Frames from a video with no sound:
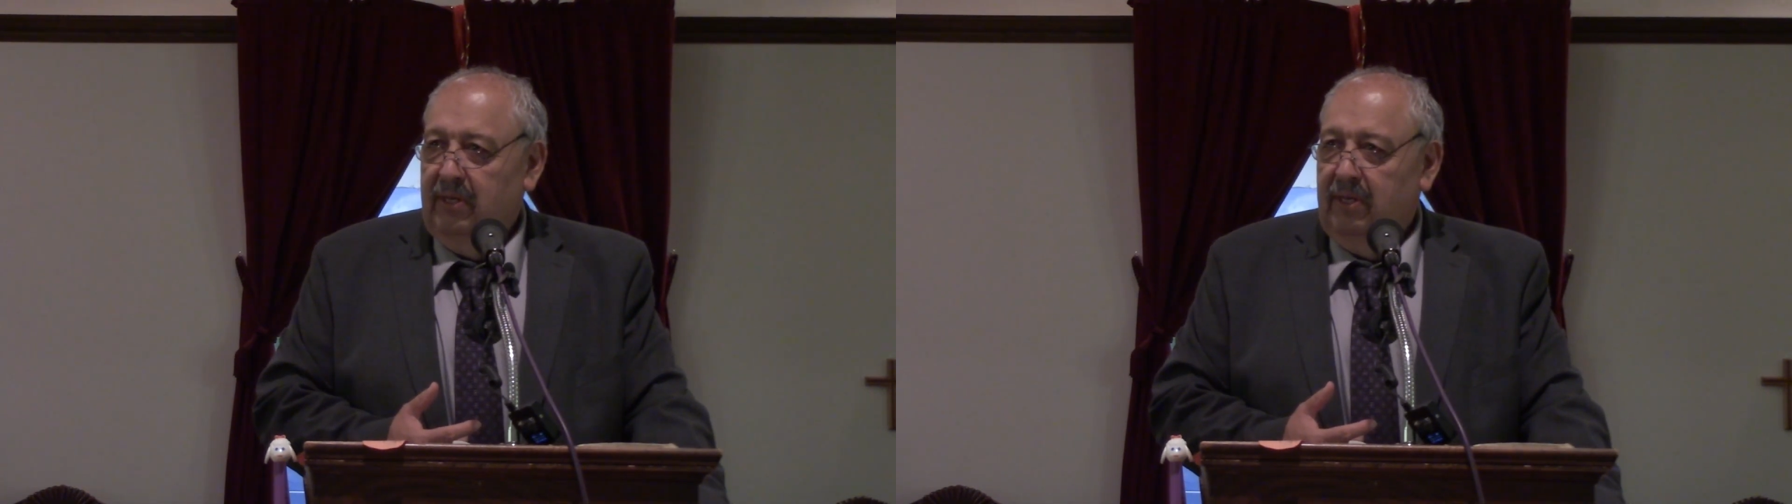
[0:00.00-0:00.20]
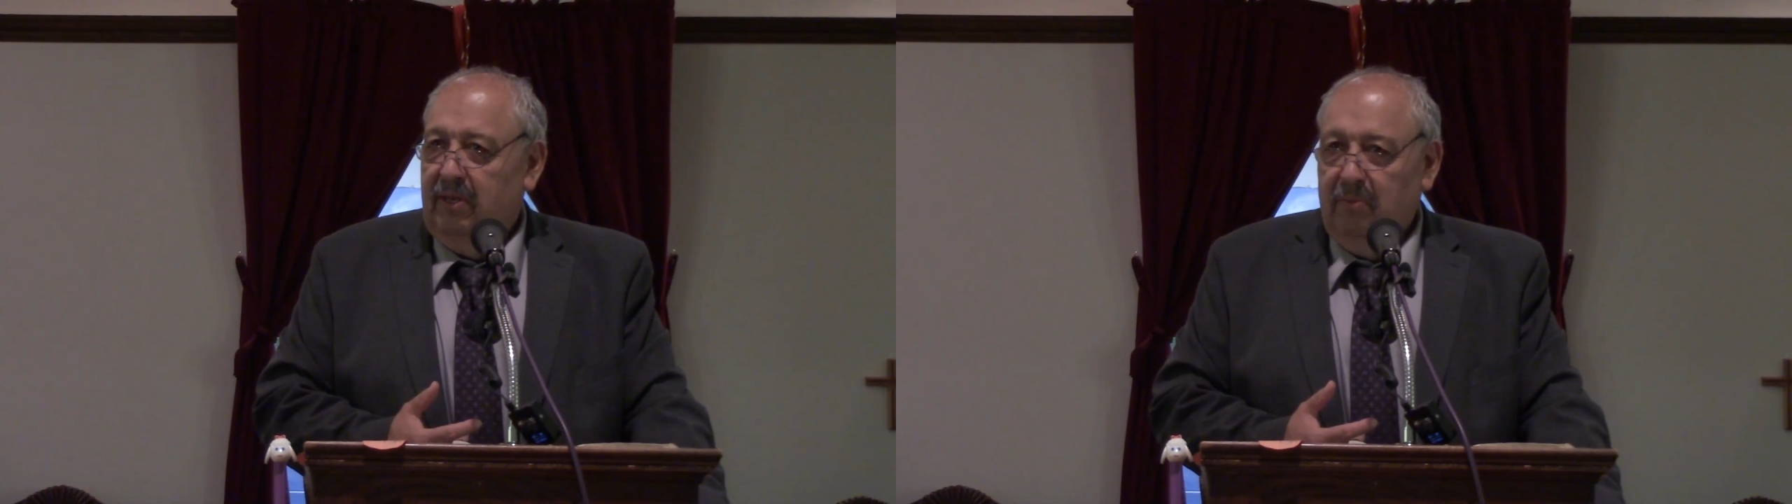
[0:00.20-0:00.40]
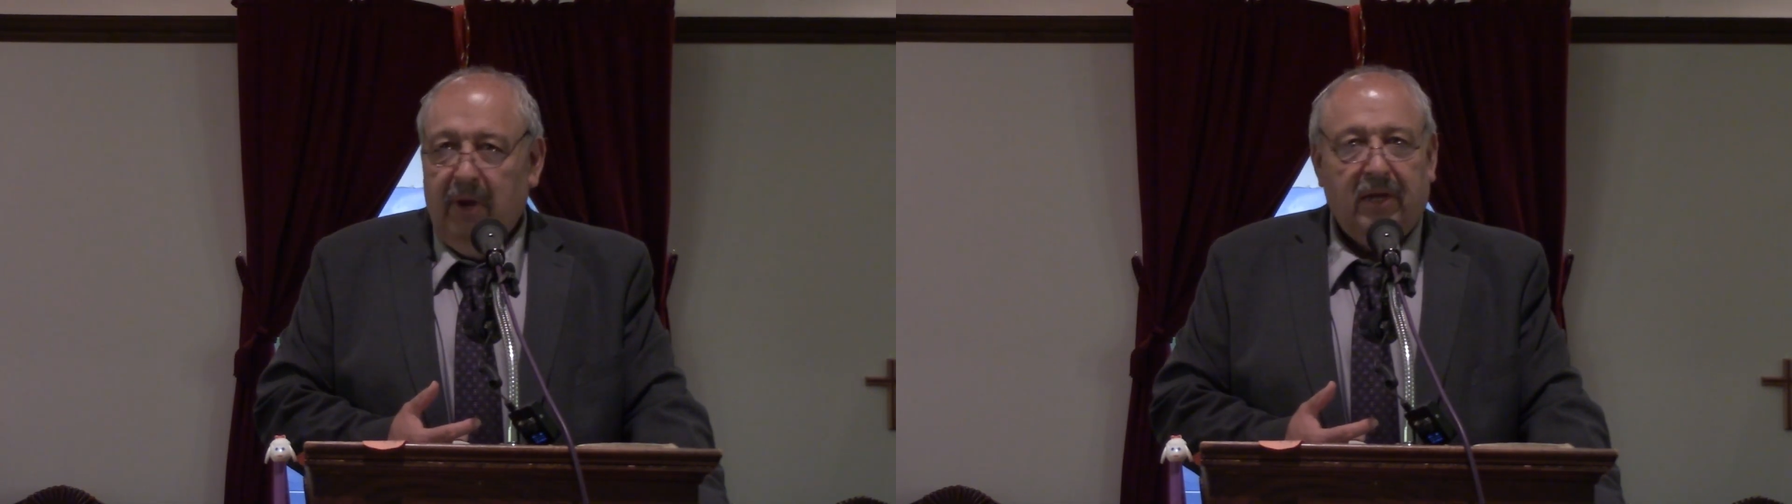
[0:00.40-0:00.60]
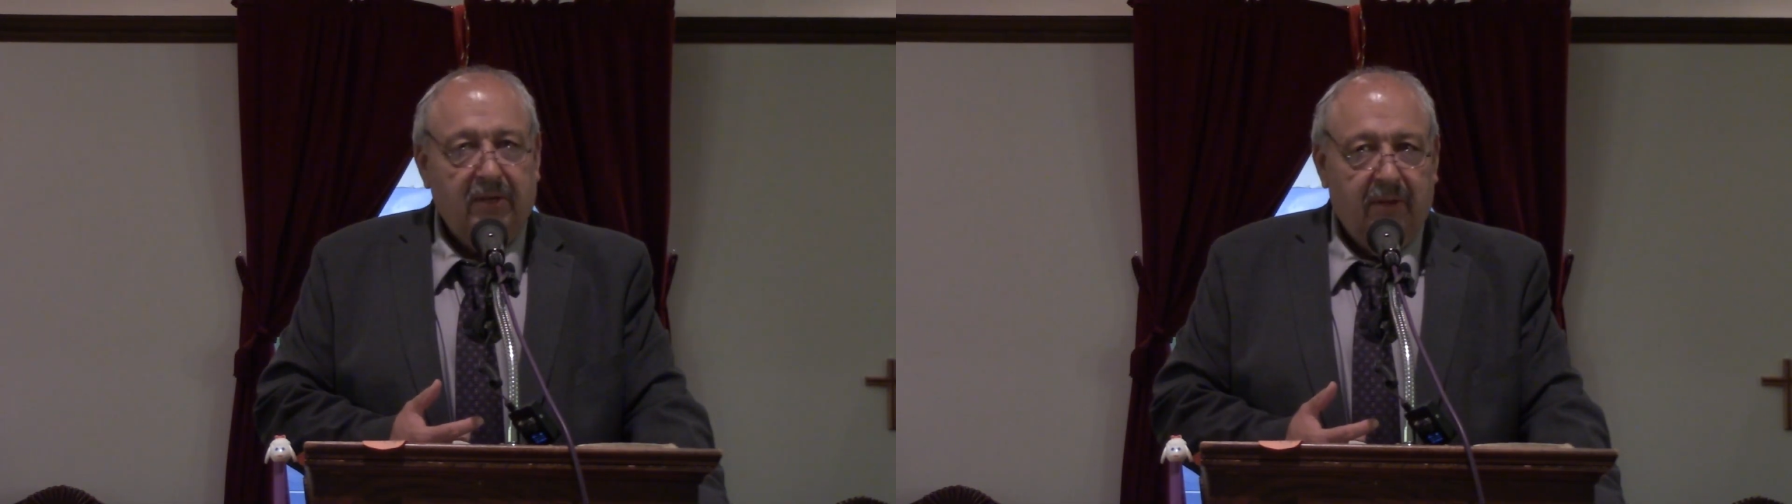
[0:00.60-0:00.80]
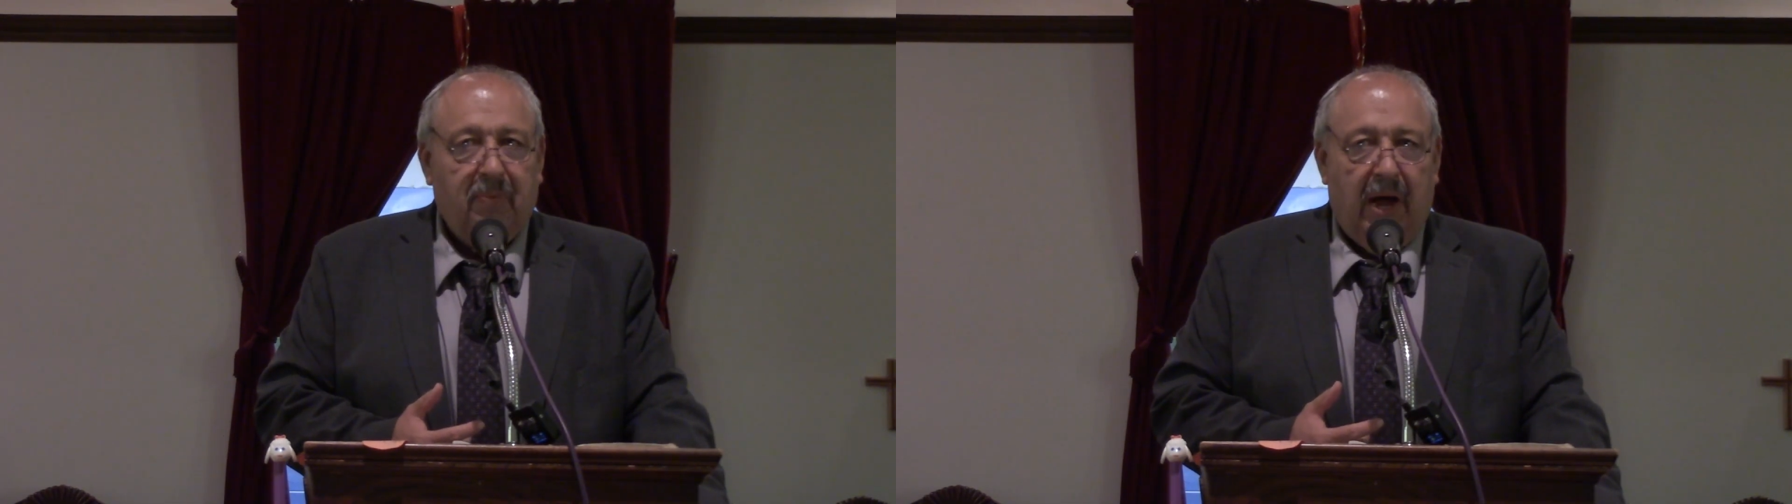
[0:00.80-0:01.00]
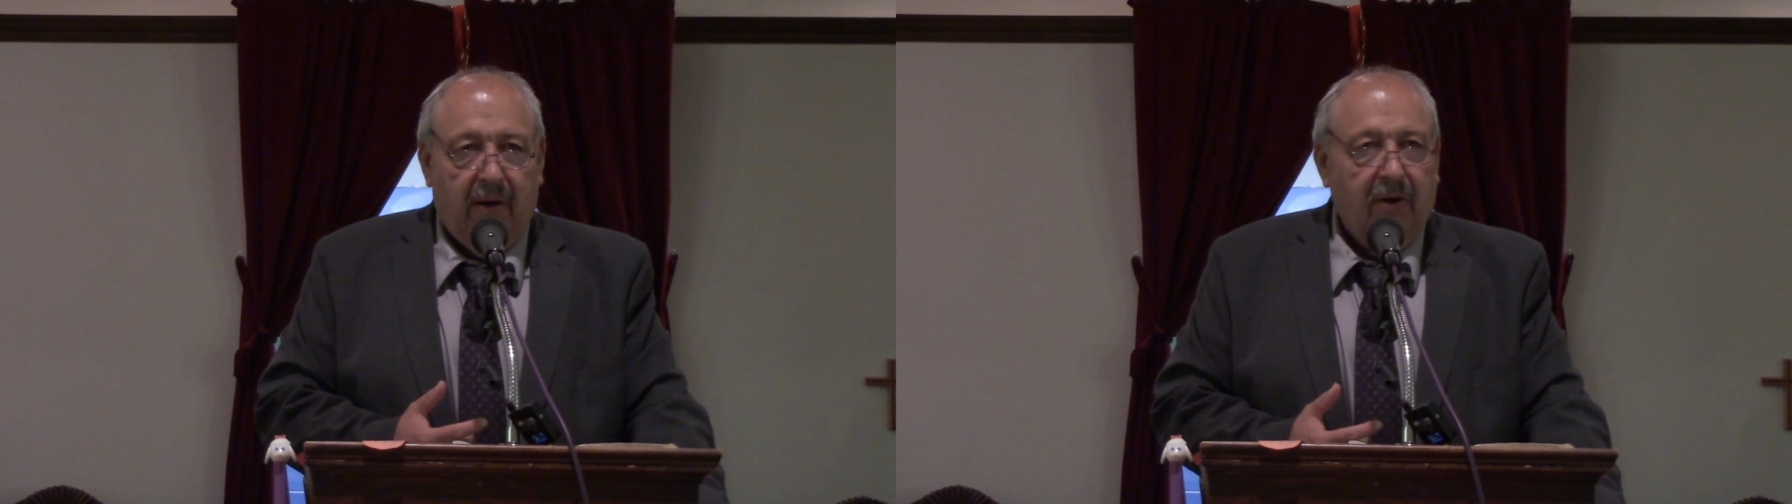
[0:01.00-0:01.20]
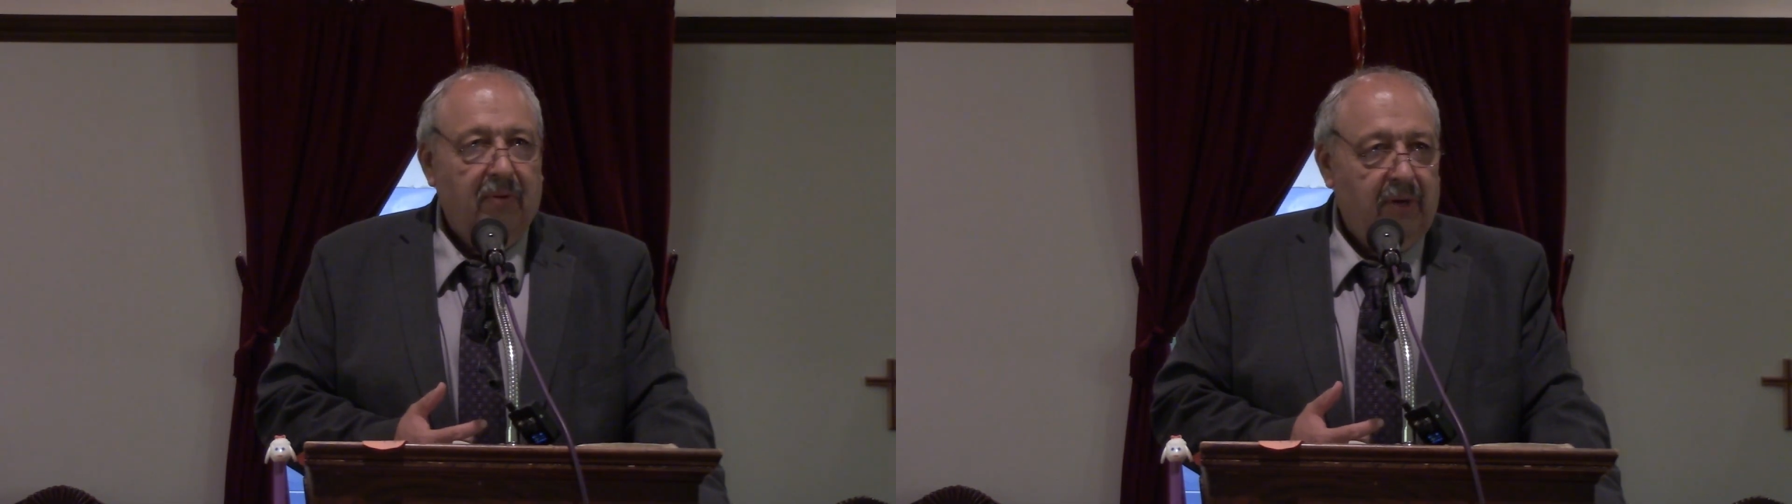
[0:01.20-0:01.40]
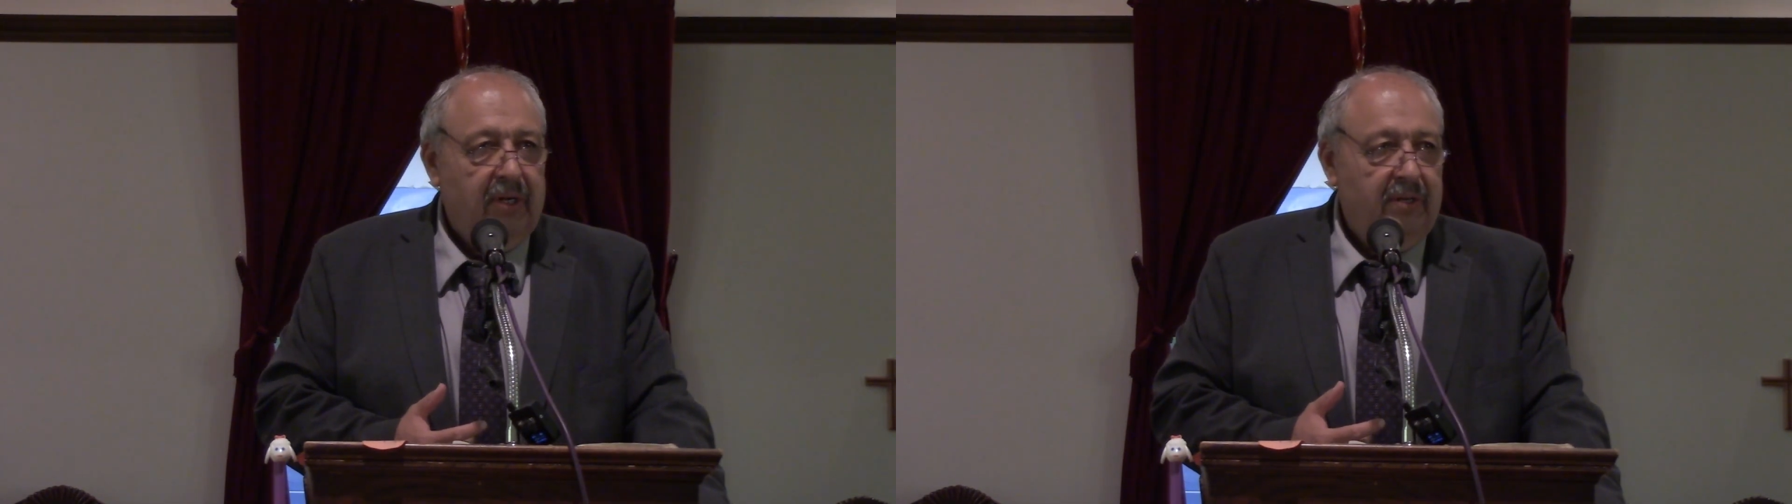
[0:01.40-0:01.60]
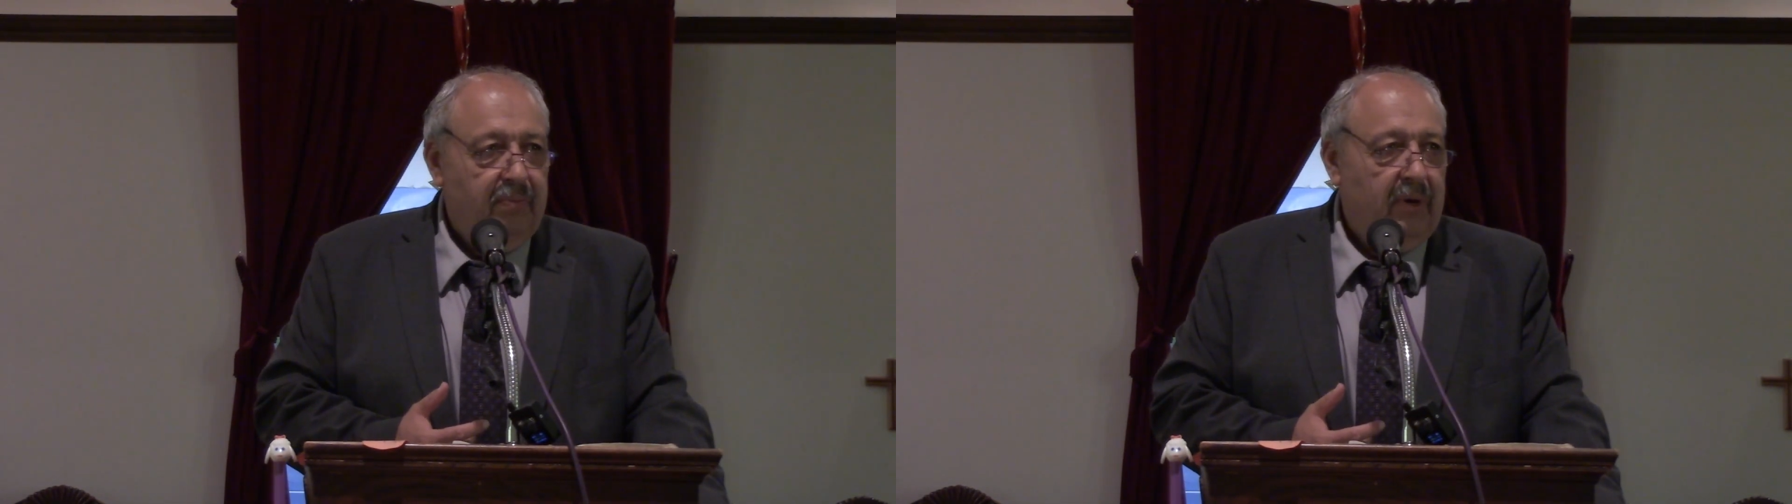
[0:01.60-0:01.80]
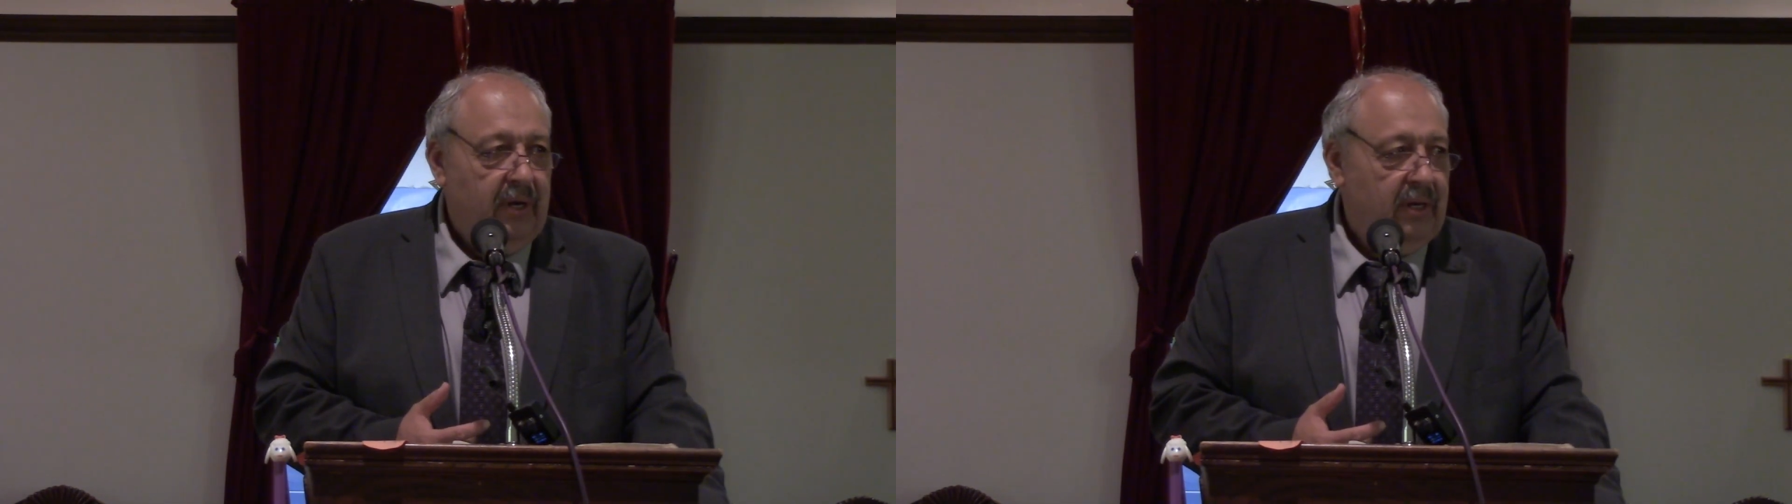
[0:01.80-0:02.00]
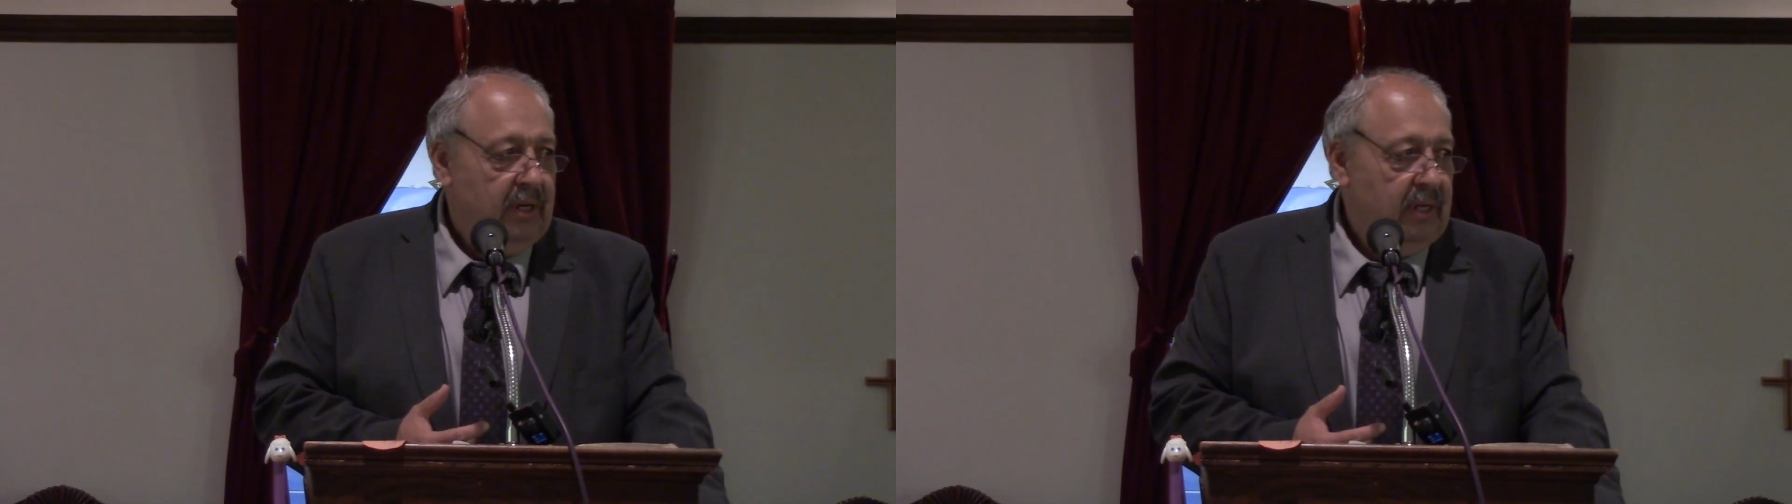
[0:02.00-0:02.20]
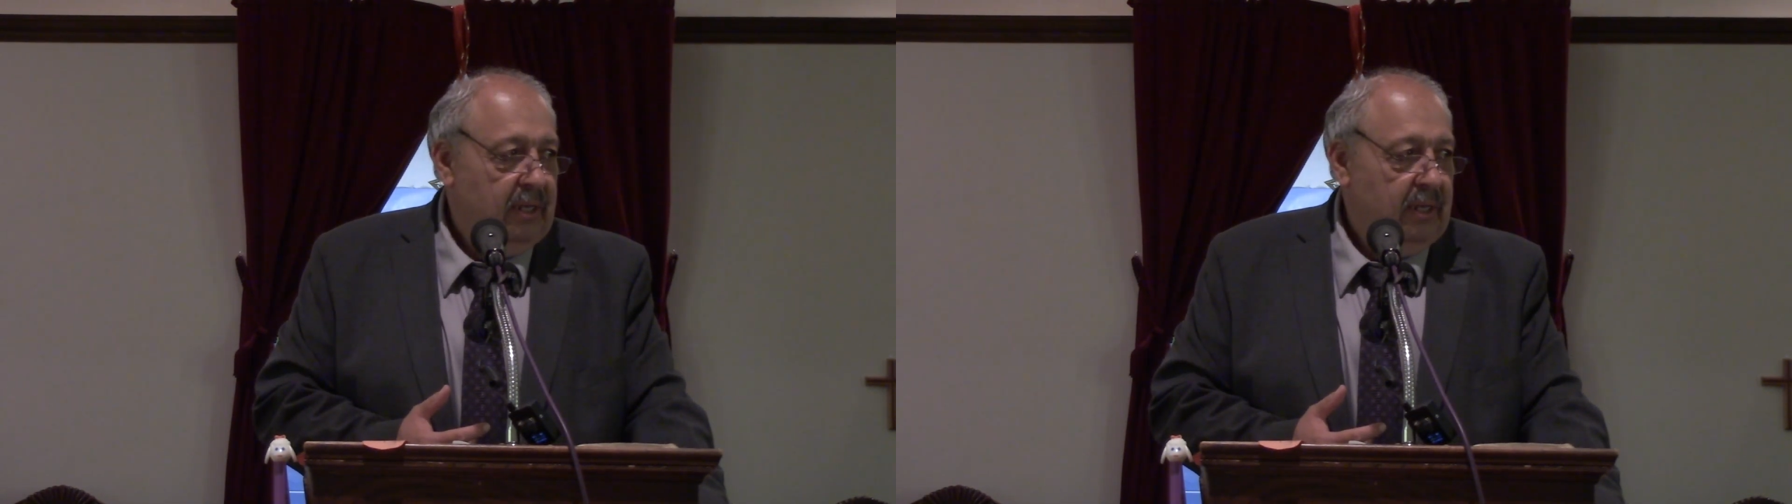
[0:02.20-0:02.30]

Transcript: Can you imagine the power in what he's praying?